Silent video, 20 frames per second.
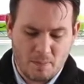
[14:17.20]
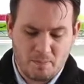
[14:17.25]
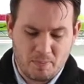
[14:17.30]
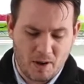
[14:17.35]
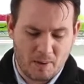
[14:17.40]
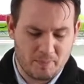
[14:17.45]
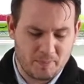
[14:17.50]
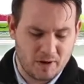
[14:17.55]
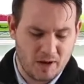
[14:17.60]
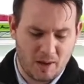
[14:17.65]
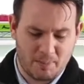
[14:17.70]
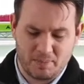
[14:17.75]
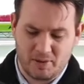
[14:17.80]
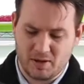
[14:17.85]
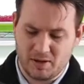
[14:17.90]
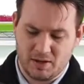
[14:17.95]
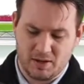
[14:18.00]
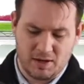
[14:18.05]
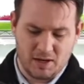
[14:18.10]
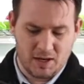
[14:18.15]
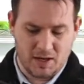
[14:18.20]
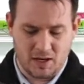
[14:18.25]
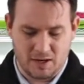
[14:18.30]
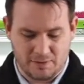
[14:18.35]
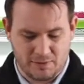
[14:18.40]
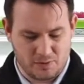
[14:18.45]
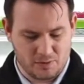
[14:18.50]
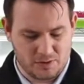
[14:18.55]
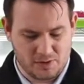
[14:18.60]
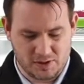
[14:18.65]
pump it up.
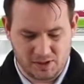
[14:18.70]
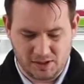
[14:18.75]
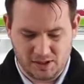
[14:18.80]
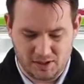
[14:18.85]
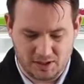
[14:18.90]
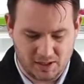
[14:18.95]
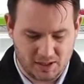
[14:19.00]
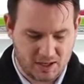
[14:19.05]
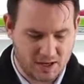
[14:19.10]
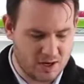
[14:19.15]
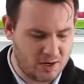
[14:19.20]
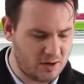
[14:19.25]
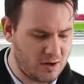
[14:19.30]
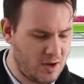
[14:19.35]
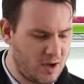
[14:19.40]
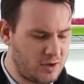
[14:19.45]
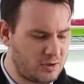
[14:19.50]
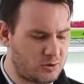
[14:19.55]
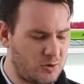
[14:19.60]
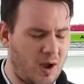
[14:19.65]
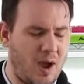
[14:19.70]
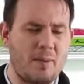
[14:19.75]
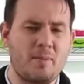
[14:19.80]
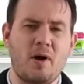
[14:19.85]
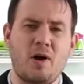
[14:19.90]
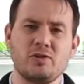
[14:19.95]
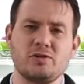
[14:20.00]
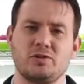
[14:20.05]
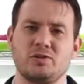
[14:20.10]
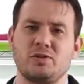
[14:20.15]
And if you see anything here, so
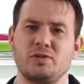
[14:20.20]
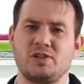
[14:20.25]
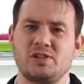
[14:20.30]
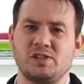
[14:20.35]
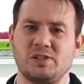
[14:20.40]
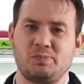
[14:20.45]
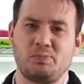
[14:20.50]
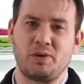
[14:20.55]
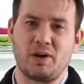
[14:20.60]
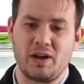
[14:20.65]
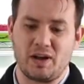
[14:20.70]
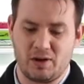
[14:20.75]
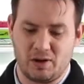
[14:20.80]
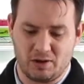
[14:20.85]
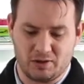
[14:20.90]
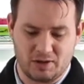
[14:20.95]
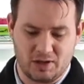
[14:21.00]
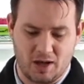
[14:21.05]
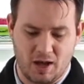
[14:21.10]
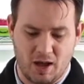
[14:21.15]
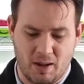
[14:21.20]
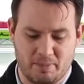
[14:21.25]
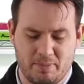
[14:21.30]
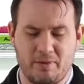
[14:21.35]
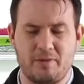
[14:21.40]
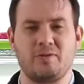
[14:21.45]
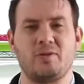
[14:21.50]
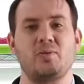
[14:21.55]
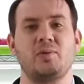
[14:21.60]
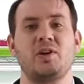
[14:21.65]
I'm also going to spray it on top
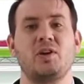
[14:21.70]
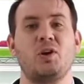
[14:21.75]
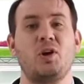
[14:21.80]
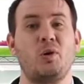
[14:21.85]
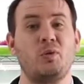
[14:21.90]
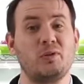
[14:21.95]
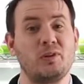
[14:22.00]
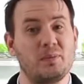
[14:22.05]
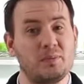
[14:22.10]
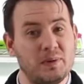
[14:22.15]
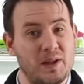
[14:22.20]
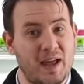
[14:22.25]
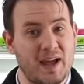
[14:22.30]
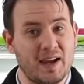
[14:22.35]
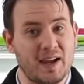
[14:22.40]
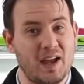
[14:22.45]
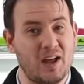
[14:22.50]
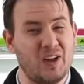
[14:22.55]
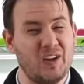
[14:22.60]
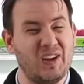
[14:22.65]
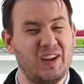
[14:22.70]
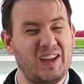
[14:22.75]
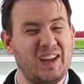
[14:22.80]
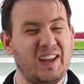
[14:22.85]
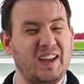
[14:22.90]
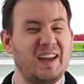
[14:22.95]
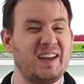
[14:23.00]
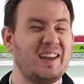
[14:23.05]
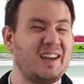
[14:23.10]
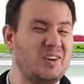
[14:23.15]
before we go into Blackout.
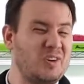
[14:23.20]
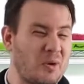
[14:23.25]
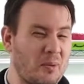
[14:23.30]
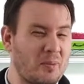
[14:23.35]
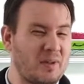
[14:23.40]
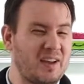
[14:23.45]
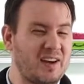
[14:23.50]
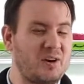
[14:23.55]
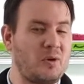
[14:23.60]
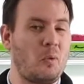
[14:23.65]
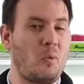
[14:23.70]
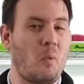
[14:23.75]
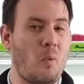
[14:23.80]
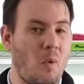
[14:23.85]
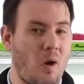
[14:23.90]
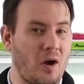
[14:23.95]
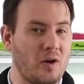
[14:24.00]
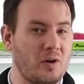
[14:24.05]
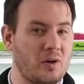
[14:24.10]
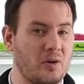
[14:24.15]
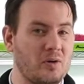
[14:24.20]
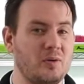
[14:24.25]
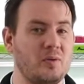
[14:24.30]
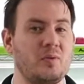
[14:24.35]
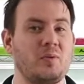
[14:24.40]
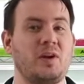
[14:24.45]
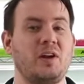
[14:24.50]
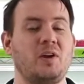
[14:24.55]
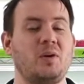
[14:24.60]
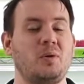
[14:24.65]
Again, normally I don't water
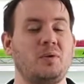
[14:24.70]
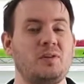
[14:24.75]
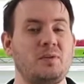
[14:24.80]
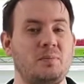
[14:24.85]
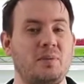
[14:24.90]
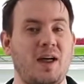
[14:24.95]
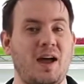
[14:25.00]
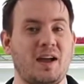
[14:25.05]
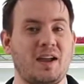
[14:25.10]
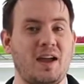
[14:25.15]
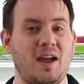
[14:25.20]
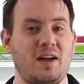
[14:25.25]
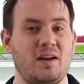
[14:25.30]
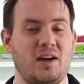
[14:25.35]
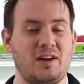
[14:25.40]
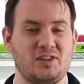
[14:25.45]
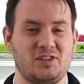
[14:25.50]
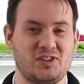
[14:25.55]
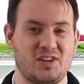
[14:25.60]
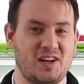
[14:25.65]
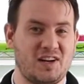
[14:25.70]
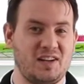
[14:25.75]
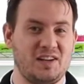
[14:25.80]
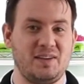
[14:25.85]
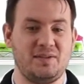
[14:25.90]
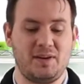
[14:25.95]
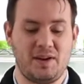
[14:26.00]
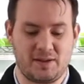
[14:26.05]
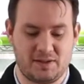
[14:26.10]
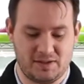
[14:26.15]
when I go into Blackout. I just kind of
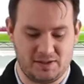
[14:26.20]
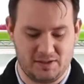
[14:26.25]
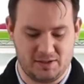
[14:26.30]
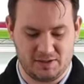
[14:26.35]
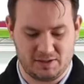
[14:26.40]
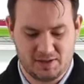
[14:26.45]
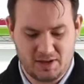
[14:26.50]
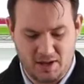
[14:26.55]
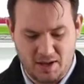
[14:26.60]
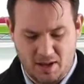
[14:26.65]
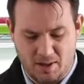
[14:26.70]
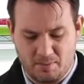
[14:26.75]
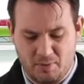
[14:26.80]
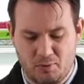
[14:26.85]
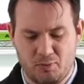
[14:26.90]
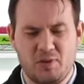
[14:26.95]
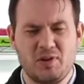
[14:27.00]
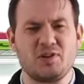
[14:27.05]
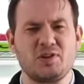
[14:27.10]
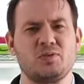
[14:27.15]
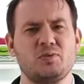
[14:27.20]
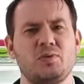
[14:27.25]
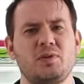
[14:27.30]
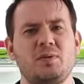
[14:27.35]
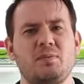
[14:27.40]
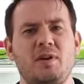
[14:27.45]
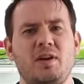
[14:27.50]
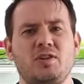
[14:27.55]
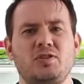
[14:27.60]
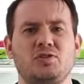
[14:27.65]
leave it as it is. But we just want
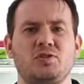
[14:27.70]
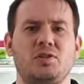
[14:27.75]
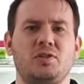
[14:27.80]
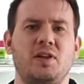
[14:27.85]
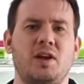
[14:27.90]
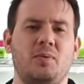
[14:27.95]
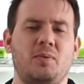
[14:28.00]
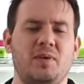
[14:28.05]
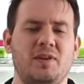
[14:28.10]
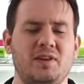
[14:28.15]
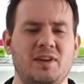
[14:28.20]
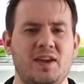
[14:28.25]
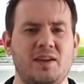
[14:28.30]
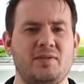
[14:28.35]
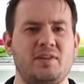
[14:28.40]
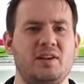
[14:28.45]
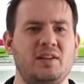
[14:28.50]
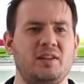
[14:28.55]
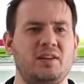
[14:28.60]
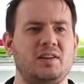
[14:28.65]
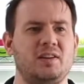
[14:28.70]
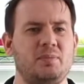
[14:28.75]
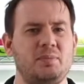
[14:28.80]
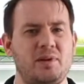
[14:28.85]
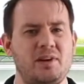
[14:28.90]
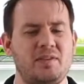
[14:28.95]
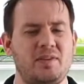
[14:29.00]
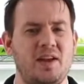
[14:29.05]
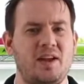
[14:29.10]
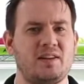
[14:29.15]
to make sure that we give it a little
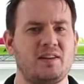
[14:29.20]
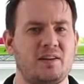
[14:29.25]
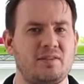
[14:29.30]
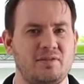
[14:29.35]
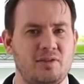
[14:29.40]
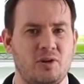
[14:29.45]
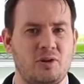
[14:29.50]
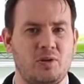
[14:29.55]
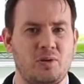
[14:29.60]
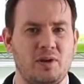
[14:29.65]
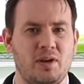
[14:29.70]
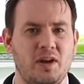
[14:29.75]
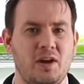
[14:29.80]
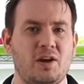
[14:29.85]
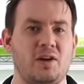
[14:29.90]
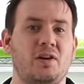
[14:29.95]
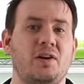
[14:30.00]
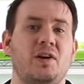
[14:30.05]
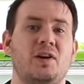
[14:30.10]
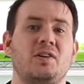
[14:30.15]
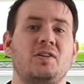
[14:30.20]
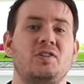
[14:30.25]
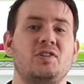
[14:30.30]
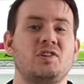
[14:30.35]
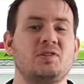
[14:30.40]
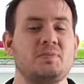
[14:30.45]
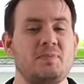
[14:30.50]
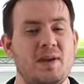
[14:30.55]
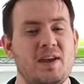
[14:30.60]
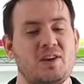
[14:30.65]
bit of antifungal here to
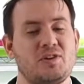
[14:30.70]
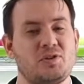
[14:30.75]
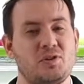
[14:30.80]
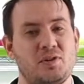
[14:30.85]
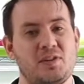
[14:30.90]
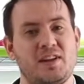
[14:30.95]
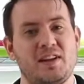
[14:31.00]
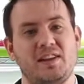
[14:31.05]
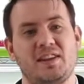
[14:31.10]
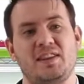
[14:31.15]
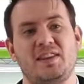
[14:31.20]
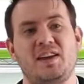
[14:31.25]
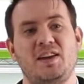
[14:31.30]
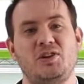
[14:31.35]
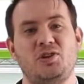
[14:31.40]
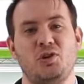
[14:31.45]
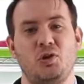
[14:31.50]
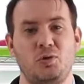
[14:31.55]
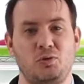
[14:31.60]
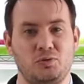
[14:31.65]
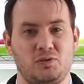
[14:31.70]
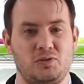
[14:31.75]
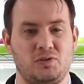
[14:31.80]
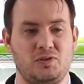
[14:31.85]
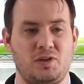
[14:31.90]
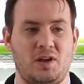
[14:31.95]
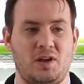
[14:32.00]
just make sure that they don't,